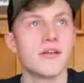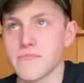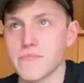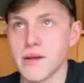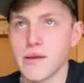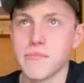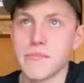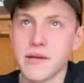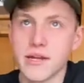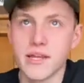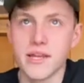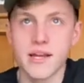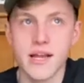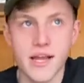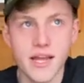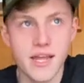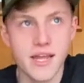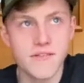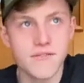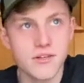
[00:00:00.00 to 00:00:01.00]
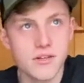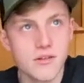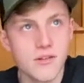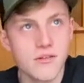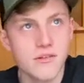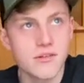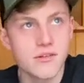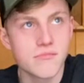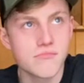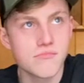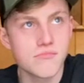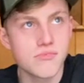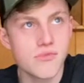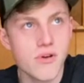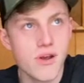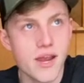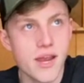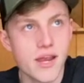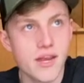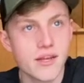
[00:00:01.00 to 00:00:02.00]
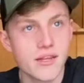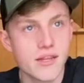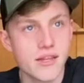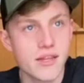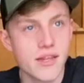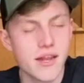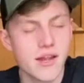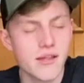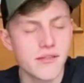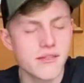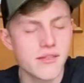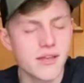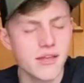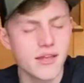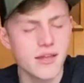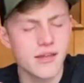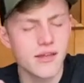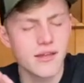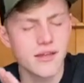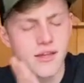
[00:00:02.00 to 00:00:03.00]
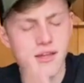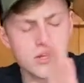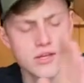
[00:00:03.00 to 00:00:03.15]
My buddy and I have a clothing brand that I think I